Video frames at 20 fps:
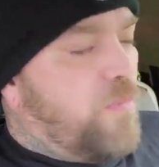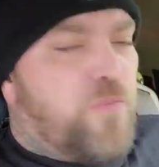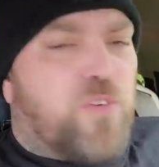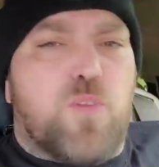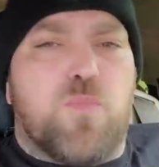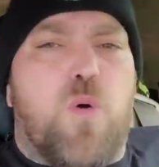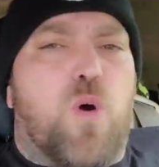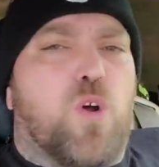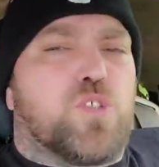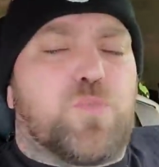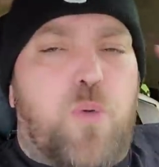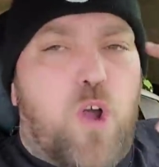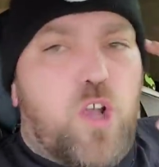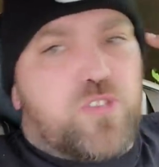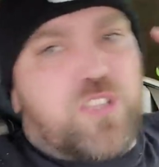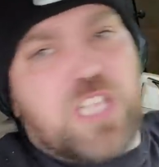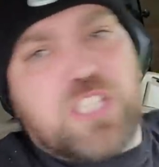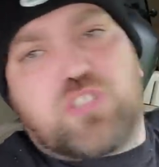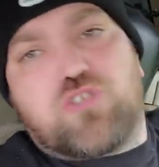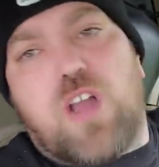for the most
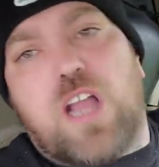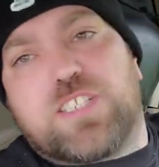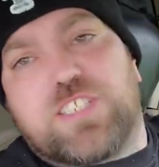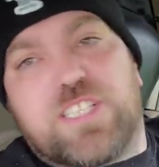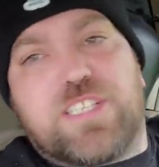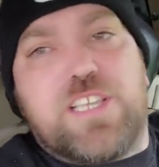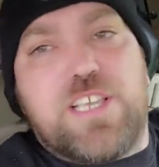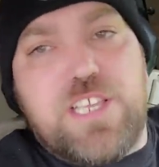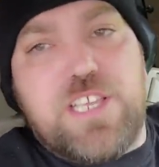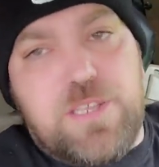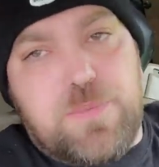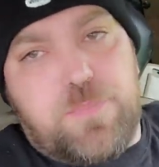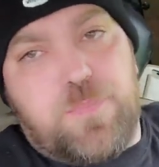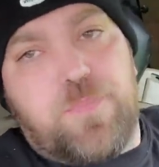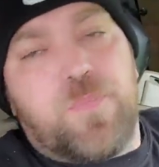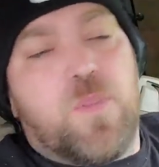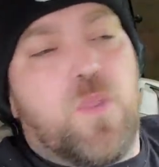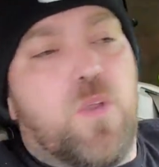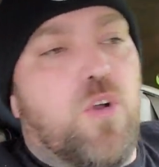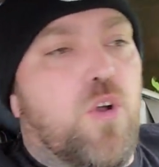part, they try to keep
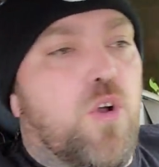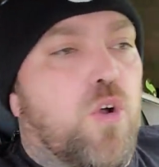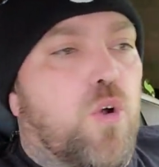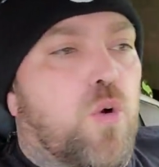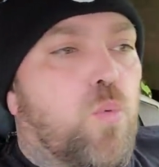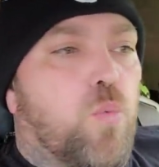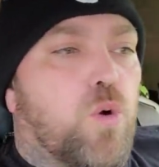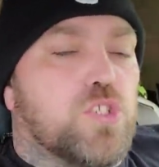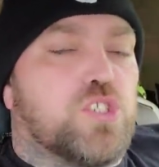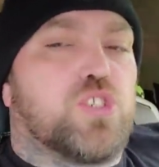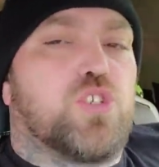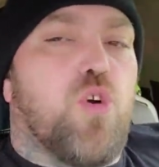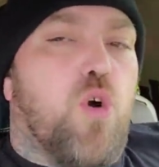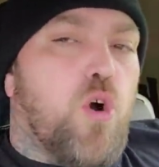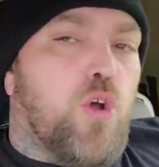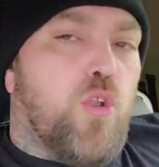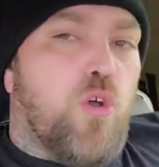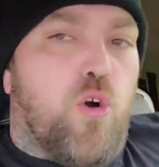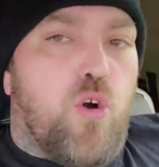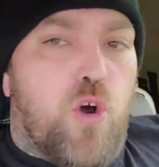what's
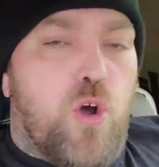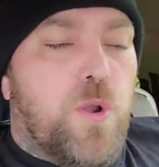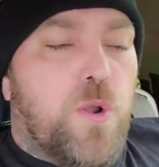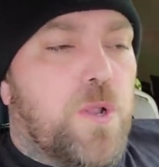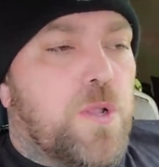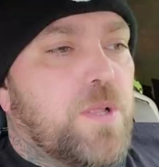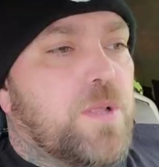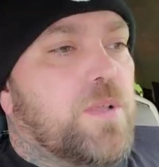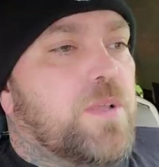going on